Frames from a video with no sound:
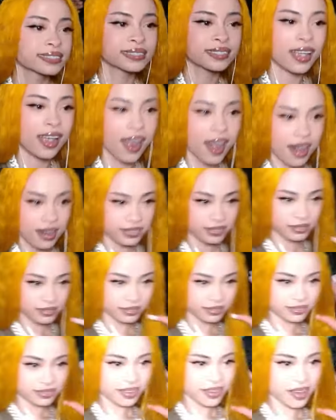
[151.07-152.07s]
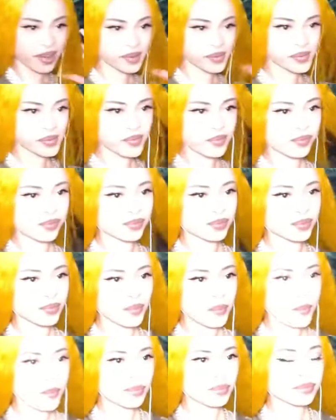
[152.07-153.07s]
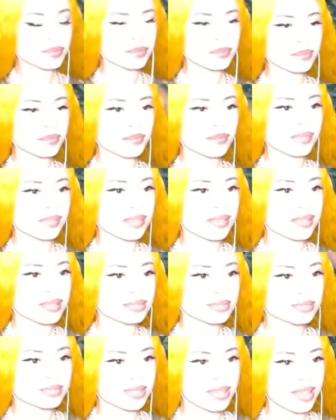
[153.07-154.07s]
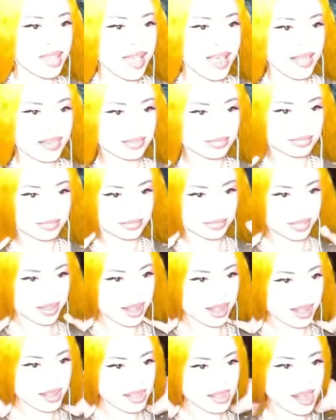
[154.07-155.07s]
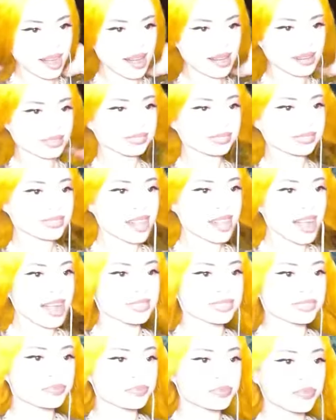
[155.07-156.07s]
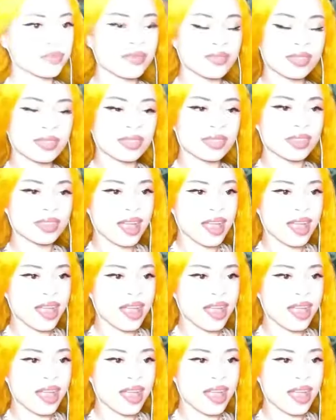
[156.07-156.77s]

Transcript: What she got in the camera? The whole thing just lit up. I wish I was here.